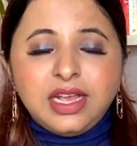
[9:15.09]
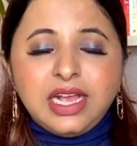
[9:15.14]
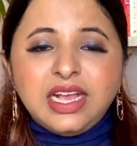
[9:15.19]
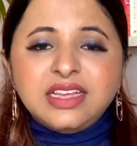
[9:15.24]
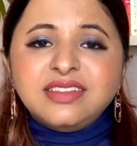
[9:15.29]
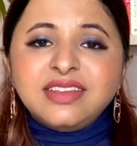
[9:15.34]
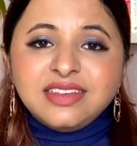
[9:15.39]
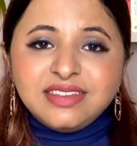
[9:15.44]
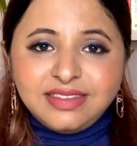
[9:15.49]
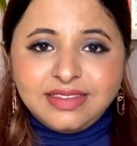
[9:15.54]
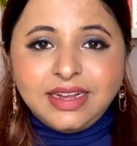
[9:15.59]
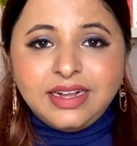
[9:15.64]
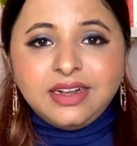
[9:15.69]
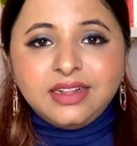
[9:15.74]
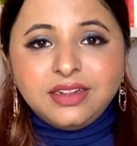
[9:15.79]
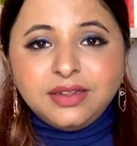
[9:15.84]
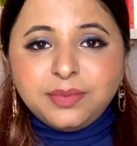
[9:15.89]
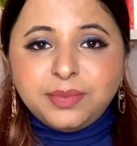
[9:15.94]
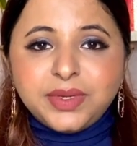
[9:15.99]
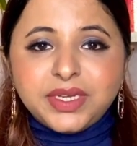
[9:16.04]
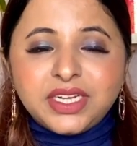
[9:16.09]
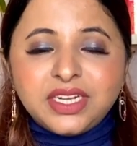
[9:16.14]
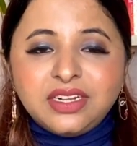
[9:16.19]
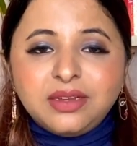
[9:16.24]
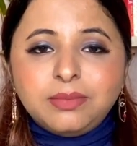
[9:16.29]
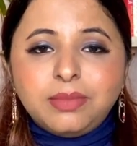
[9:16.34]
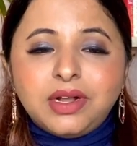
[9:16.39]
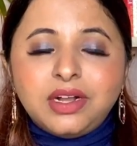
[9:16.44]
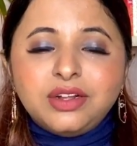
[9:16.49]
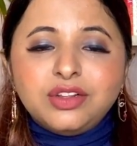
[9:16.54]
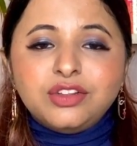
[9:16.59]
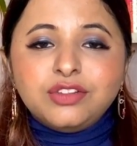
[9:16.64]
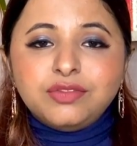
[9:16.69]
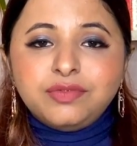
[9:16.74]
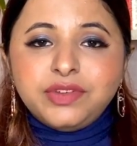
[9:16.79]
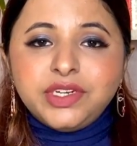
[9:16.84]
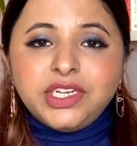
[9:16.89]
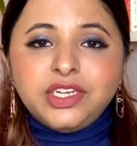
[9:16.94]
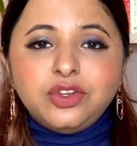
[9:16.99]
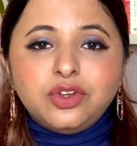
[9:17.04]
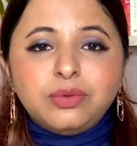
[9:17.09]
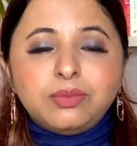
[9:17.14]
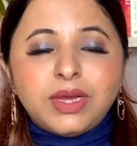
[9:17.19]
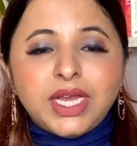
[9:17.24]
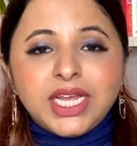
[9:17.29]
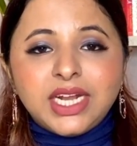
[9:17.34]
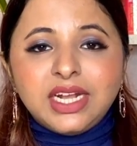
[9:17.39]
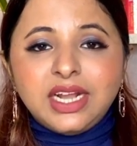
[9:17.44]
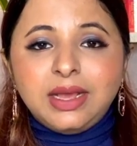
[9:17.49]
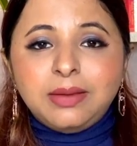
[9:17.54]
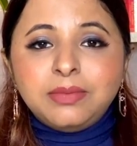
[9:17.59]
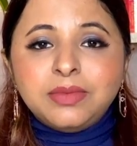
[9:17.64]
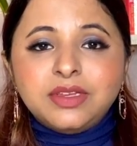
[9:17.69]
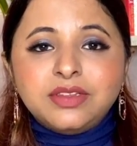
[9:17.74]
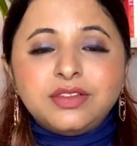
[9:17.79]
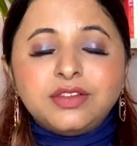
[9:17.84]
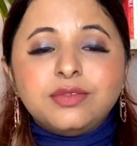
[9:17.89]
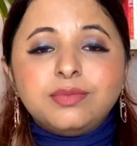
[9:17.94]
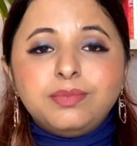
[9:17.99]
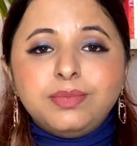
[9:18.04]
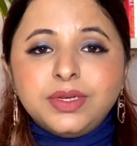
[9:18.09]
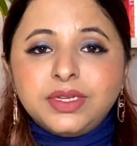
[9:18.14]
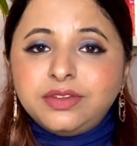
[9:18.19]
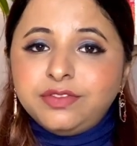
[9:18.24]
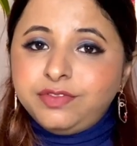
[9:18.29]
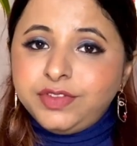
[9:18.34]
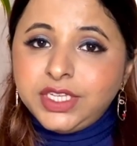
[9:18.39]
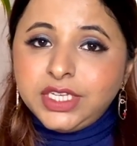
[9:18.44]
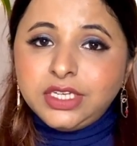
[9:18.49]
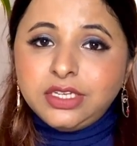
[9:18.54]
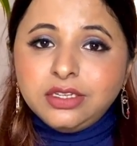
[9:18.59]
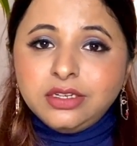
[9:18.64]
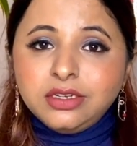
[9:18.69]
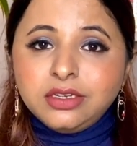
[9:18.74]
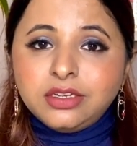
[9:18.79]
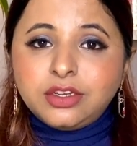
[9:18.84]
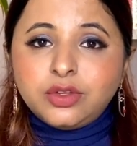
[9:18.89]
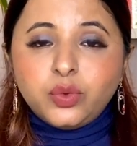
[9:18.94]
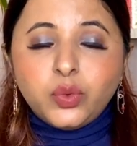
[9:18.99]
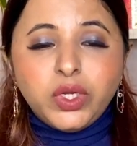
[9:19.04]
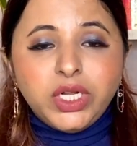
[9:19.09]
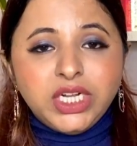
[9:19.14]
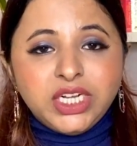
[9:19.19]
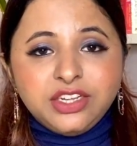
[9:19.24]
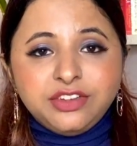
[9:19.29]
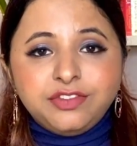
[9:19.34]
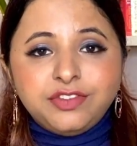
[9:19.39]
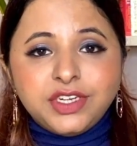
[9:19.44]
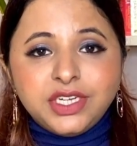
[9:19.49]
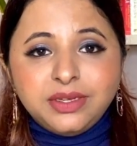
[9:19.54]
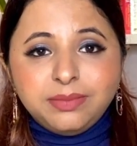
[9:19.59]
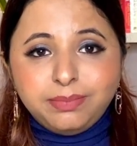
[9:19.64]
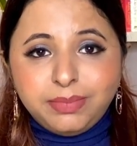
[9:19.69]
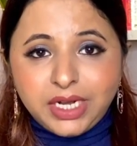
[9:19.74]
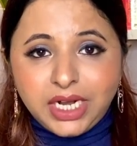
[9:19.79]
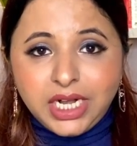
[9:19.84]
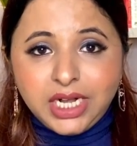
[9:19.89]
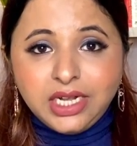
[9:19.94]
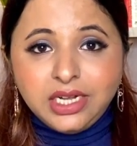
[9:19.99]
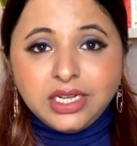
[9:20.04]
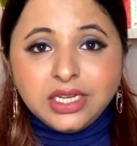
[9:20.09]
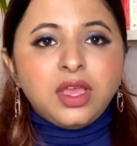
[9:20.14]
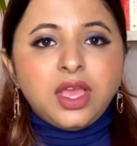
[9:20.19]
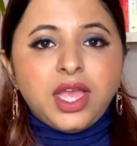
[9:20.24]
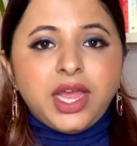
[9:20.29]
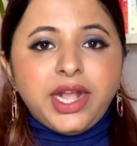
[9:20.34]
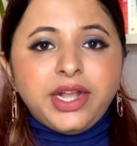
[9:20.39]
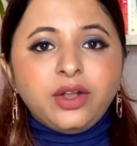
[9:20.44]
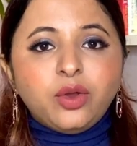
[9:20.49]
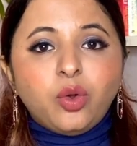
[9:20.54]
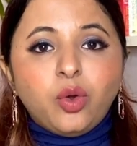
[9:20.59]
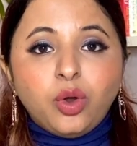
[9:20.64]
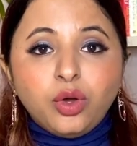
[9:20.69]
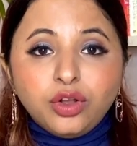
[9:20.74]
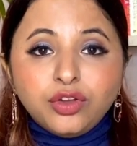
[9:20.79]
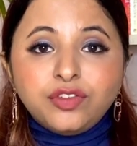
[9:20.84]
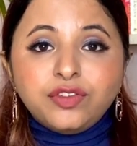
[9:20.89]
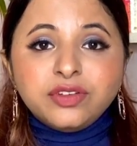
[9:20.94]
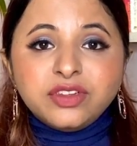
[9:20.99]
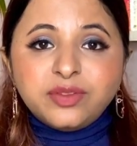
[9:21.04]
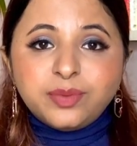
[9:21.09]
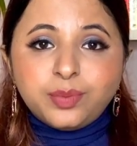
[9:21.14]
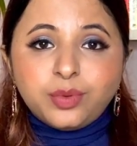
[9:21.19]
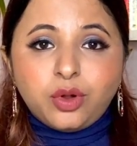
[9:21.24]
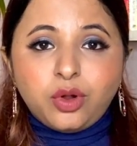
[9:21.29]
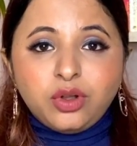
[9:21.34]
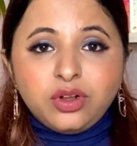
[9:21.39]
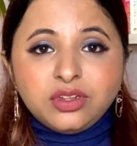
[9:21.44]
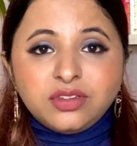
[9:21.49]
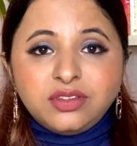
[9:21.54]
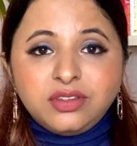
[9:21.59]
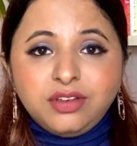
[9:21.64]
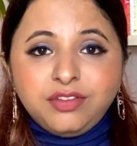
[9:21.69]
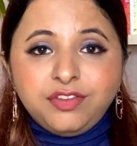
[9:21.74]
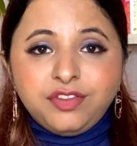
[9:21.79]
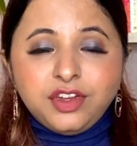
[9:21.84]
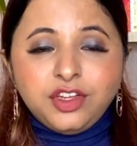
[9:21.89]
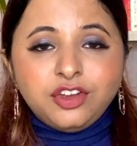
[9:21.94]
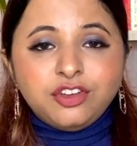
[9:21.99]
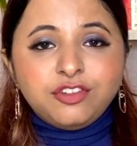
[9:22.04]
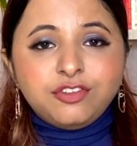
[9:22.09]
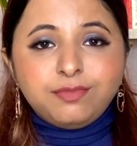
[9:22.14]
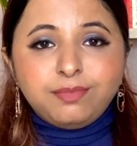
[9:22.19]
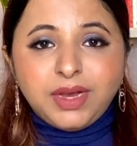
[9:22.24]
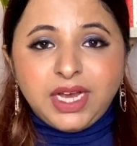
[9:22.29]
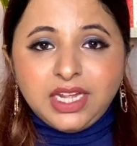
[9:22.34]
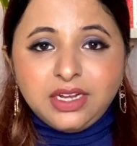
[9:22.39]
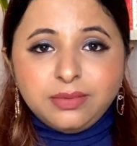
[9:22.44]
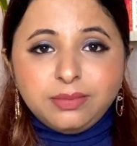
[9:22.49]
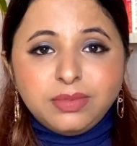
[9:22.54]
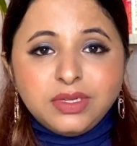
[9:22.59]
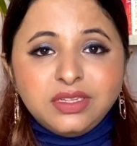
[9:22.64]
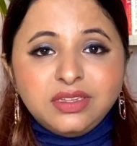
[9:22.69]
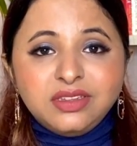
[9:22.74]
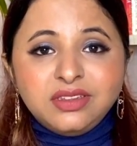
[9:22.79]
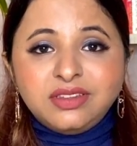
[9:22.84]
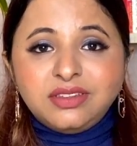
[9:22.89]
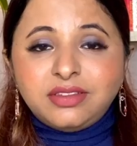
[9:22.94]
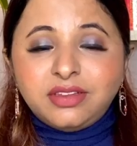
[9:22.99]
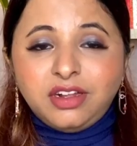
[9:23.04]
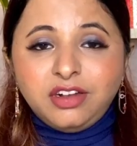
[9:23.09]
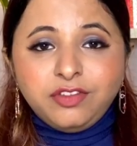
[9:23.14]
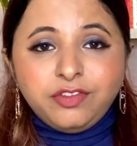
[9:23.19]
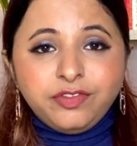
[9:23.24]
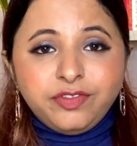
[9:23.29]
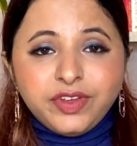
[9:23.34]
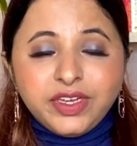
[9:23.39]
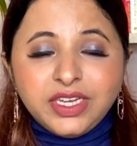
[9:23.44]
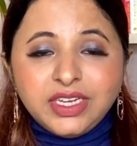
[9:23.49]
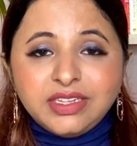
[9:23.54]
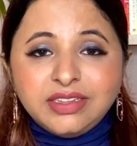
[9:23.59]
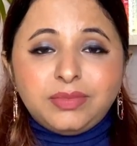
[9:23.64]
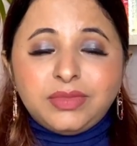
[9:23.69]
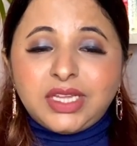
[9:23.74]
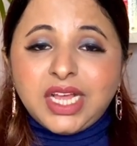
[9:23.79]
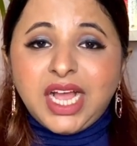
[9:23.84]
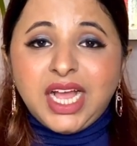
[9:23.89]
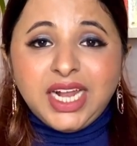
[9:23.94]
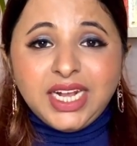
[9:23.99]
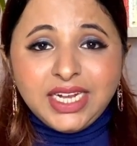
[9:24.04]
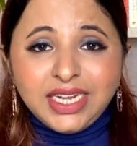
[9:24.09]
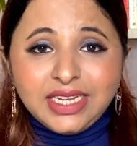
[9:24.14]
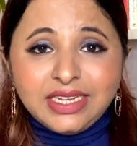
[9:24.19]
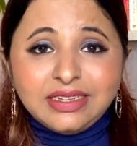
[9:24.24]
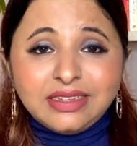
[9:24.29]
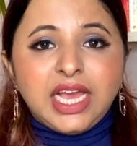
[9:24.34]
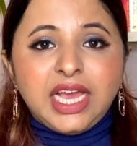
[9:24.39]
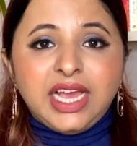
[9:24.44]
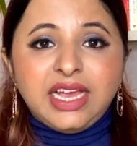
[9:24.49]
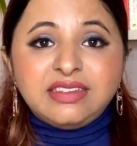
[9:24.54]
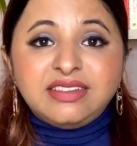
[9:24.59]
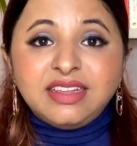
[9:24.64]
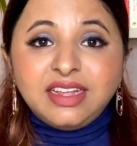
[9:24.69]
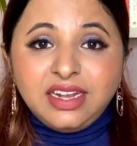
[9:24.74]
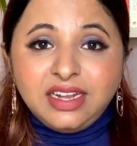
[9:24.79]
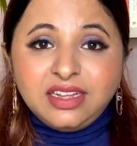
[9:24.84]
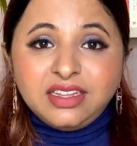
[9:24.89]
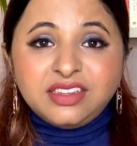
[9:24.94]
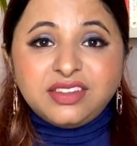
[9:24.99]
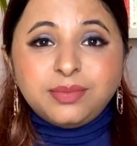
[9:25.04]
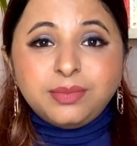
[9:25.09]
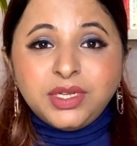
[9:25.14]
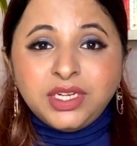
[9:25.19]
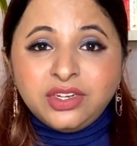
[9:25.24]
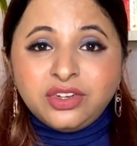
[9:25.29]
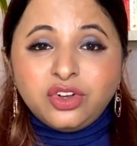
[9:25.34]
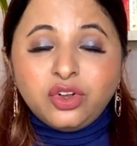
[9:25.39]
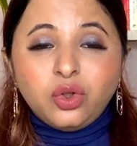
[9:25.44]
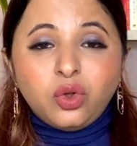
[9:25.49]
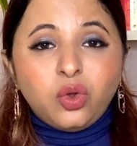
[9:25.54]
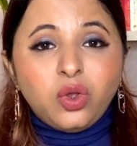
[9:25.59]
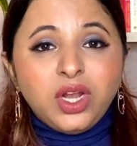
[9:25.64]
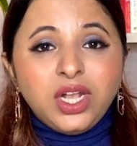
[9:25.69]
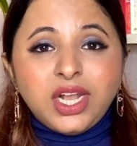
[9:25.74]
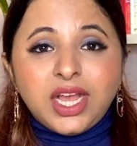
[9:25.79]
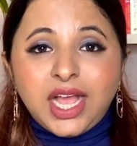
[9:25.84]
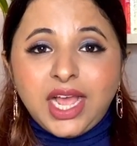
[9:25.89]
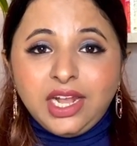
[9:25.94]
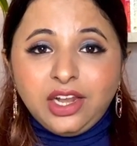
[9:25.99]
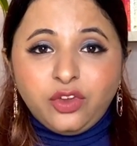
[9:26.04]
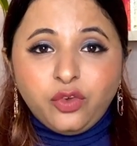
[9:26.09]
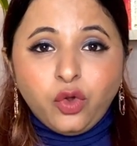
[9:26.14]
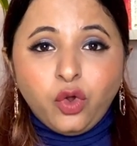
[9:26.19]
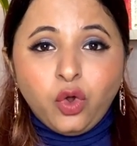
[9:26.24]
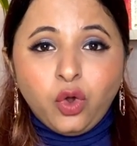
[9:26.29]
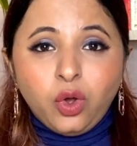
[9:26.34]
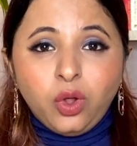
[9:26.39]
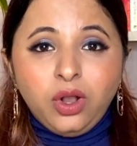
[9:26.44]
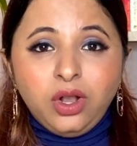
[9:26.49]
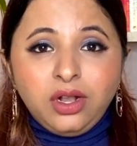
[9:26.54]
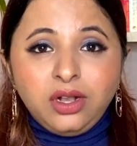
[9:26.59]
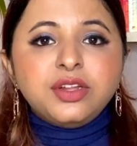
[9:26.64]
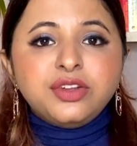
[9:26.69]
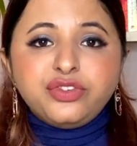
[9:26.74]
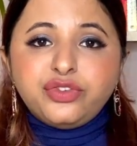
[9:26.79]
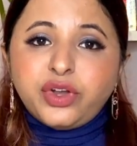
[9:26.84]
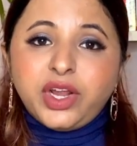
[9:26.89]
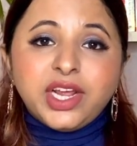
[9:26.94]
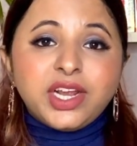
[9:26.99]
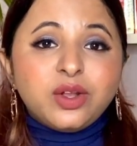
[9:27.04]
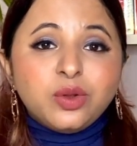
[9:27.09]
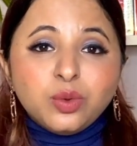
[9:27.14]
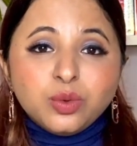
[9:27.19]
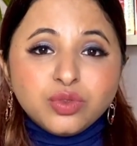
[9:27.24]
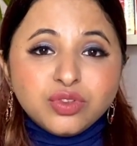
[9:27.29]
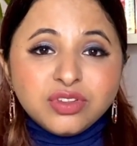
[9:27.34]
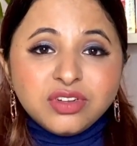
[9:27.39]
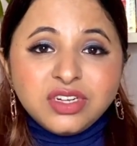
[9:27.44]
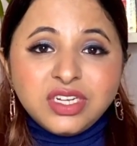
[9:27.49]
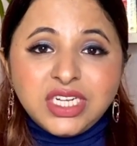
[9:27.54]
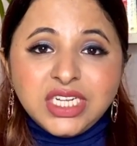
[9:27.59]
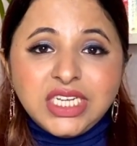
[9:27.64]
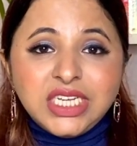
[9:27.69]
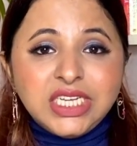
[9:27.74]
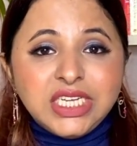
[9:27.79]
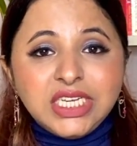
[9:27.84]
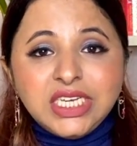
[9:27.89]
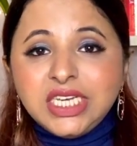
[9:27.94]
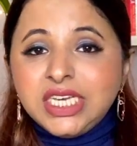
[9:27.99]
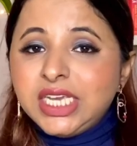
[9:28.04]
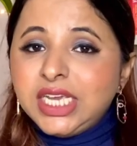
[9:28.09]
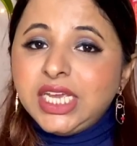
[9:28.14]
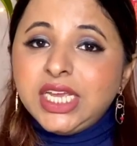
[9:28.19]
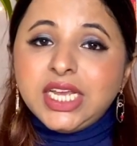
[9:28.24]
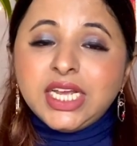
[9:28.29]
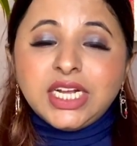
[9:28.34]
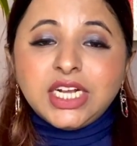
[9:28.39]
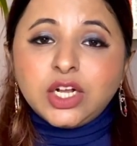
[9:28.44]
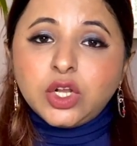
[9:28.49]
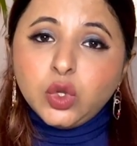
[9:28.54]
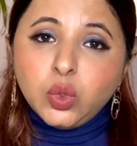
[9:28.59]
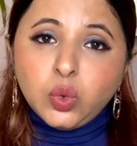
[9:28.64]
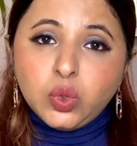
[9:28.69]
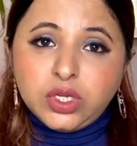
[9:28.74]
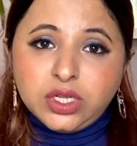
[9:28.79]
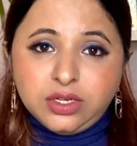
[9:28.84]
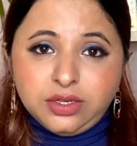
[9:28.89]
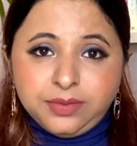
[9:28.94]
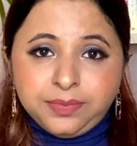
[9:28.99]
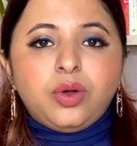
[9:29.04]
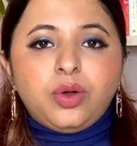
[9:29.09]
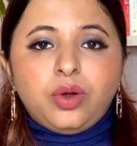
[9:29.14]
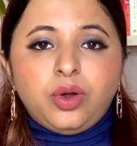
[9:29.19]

As I said in the beginning part of the video, MyGlamm is a big vegan cruelty free brand, and all of its products are free of parabens, sulfates, phthalates, S L S, mineral oil, alcohol, triclosan, T E A and gluten.